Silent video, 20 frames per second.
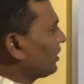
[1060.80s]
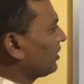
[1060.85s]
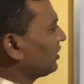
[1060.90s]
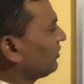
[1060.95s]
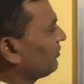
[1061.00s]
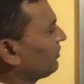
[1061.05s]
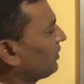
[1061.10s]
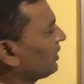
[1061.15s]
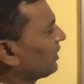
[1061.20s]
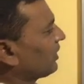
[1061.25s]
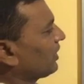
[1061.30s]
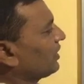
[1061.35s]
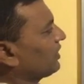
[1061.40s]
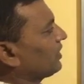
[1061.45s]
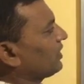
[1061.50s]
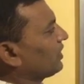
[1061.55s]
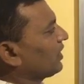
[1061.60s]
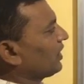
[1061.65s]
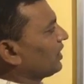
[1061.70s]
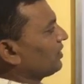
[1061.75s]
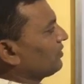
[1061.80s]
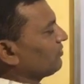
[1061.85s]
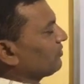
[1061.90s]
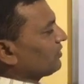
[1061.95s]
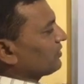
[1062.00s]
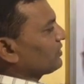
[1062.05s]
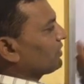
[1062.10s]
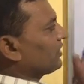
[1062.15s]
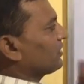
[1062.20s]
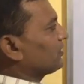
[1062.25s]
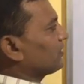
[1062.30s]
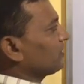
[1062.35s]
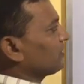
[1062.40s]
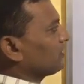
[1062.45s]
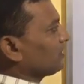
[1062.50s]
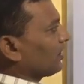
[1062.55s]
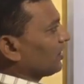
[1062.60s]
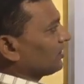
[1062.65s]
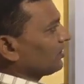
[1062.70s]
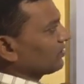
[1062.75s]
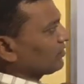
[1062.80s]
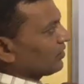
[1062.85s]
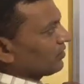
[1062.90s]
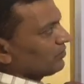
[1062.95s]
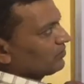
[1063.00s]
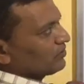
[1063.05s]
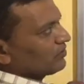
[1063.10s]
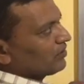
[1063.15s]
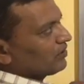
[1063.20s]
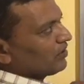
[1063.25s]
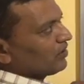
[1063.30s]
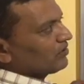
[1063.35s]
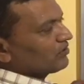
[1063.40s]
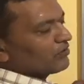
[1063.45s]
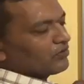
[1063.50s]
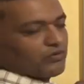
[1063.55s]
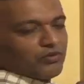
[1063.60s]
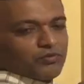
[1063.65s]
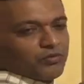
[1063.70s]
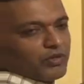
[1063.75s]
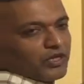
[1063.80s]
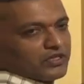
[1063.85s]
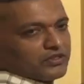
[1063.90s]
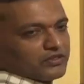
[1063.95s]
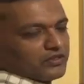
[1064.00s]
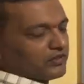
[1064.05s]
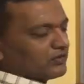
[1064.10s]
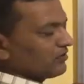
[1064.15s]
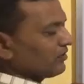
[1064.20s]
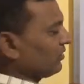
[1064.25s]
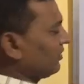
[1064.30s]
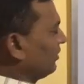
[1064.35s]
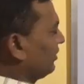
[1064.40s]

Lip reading: then we get A inverse exist and the solution also will be exist.